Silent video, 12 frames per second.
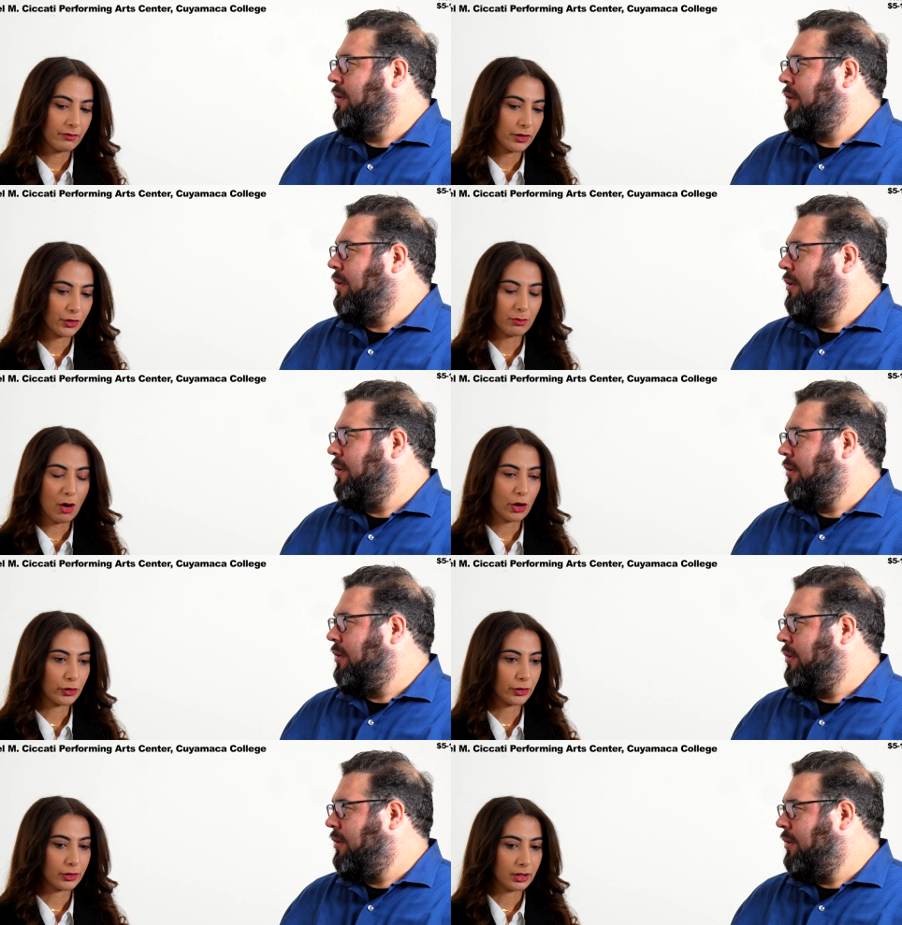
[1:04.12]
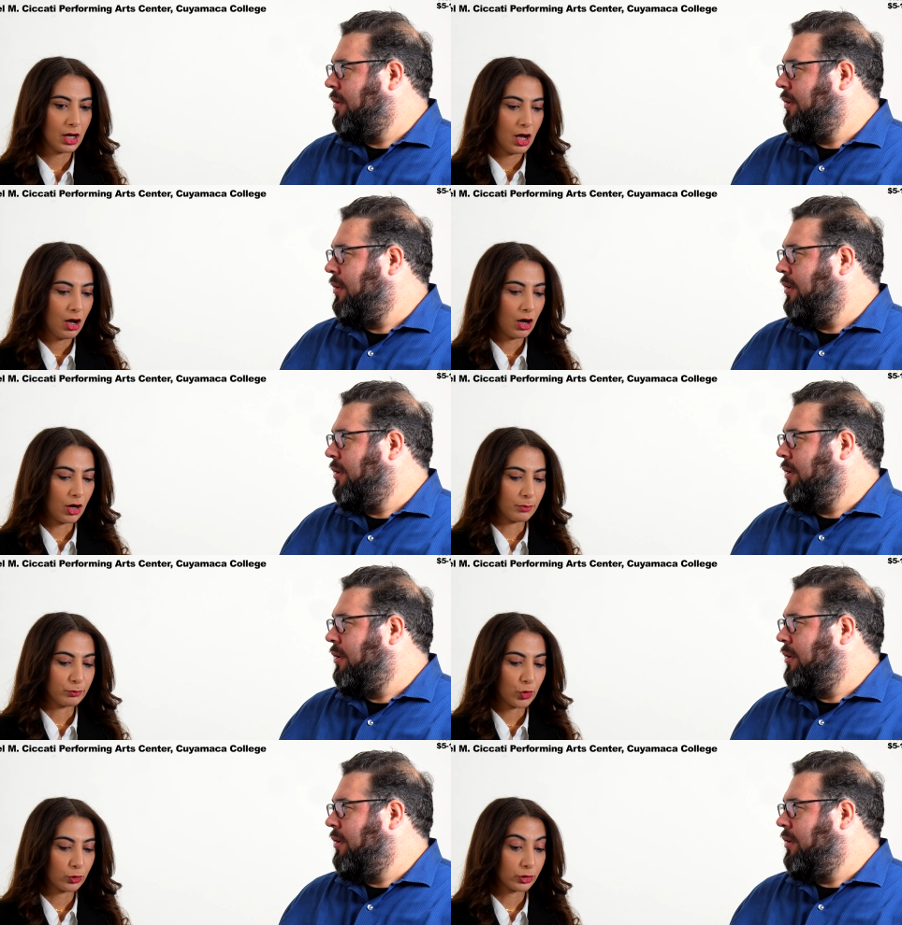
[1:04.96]
Speaker 1: a very modern
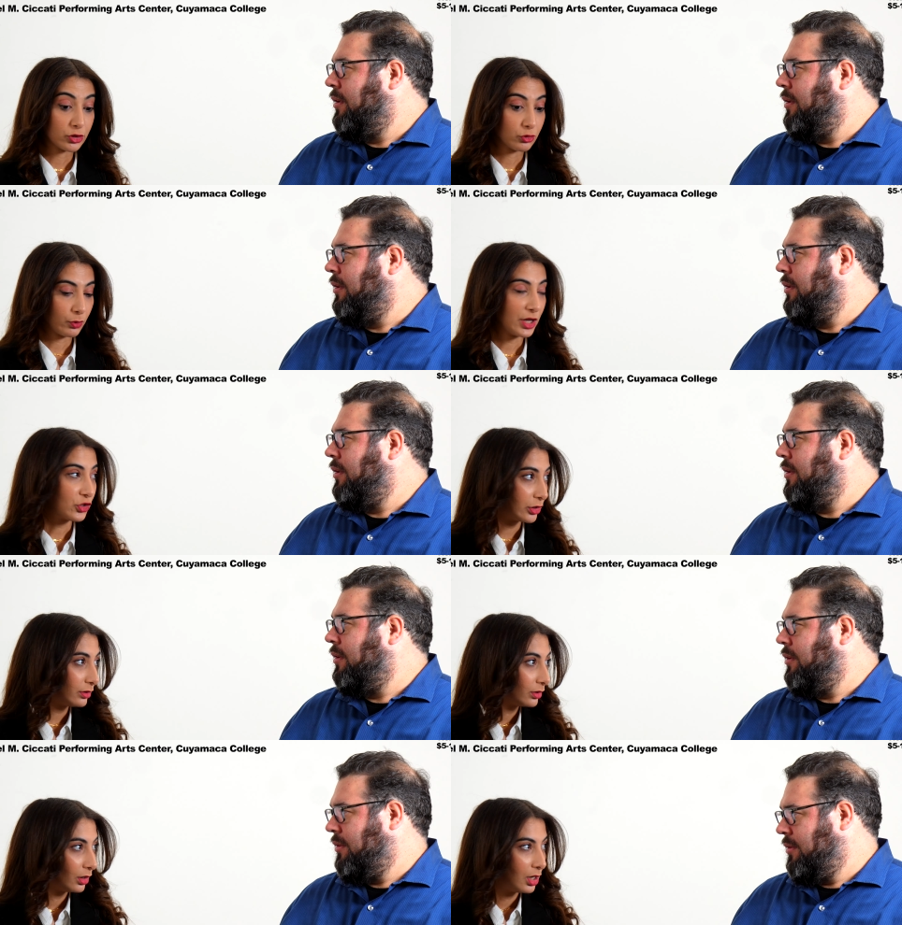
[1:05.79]
um, orchestration.